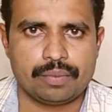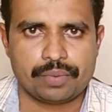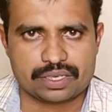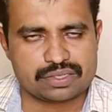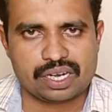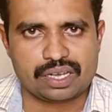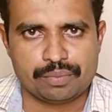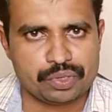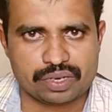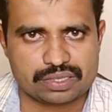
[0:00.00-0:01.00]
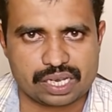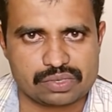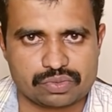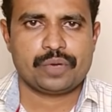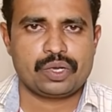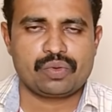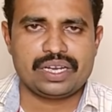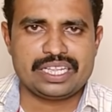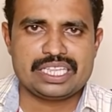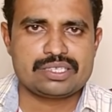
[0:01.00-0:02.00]
personal computers also.
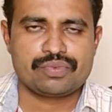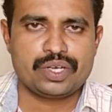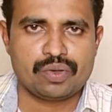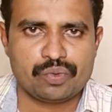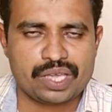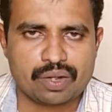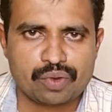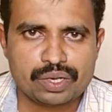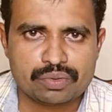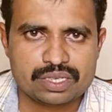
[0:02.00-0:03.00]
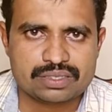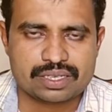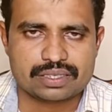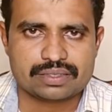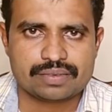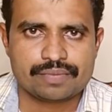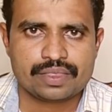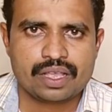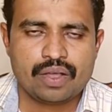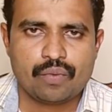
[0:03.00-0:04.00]
Particularly in this video we are going to discuss
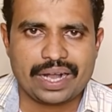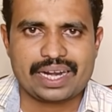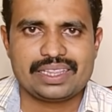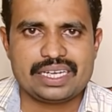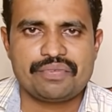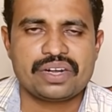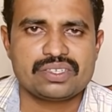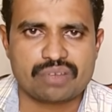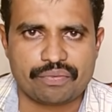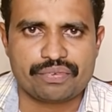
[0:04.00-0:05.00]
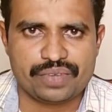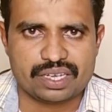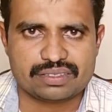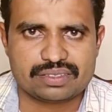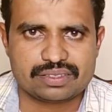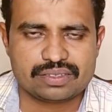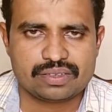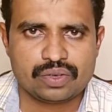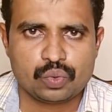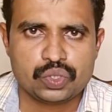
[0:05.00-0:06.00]
what are the different softwares
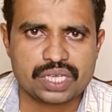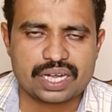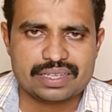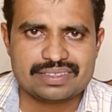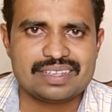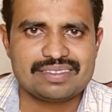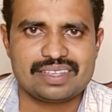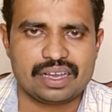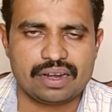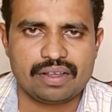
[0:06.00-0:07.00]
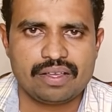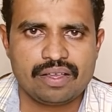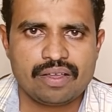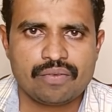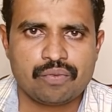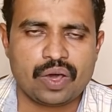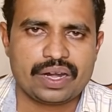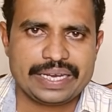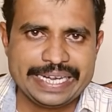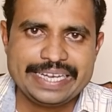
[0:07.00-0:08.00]
which are essential
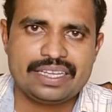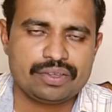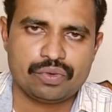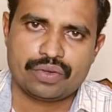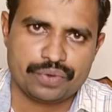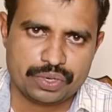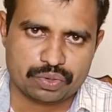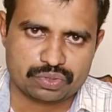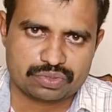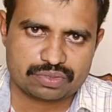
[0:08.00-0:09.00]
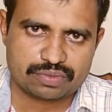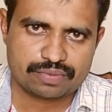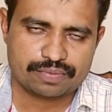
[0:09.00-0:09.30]
for editing your videos.